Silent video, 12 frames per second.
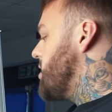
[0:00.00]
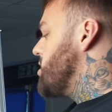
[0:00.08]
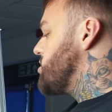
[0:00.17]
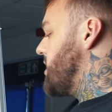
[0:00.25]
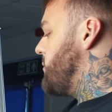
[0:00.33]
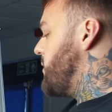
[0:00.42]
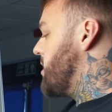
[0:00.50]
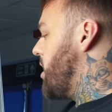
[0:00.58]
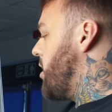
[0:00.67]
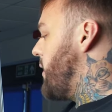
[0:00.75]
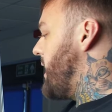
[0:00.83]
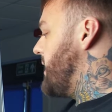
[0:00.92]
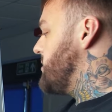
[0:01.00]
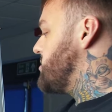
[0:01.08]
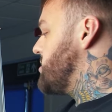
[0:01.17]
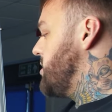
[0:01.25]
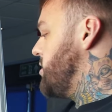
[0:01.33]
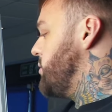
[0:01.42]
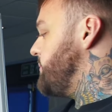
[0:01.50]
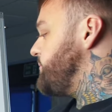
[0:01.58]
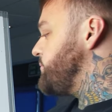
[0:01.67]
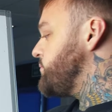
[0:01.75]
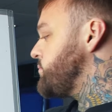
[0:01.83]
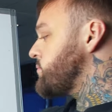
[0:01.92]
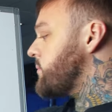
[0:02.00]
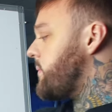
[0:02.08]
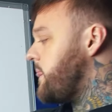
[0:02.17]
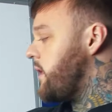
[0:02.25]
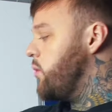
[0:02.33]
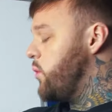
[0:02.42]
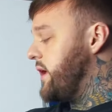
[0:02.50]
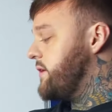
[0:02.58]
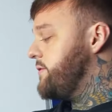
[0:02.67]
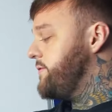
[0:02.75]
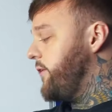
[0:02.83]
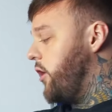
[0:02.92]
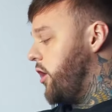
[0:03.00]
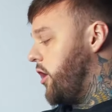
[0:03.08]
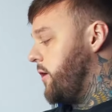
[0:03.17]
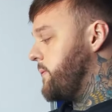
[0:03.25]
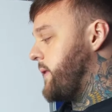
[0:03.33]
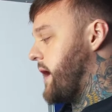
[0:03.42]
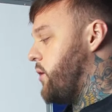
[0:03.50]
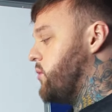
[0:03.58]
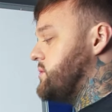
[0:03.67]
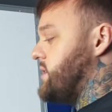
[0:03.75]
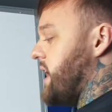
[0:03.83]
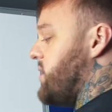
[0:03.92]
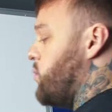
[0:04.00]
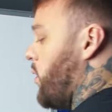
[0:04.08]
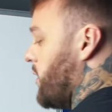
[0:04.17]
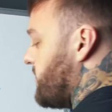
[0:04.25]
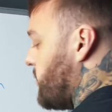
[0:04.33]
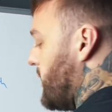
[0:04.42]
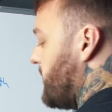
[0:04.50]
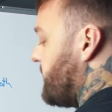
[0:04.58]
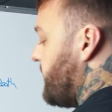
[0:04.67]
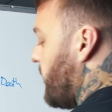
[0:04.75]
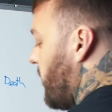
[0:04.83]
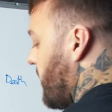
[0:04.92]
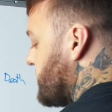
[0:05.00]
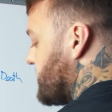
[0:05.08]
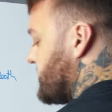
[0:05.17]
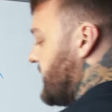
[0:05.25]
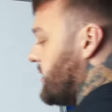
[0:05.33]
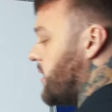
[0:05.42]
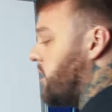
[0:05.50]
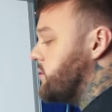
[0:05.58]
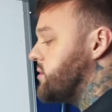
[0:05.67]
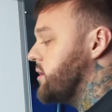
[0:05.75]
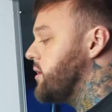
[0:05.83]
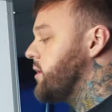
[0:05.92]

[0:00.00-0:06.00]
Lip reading: So then we go into week 4. Now, day 1 of week 4 is a deload.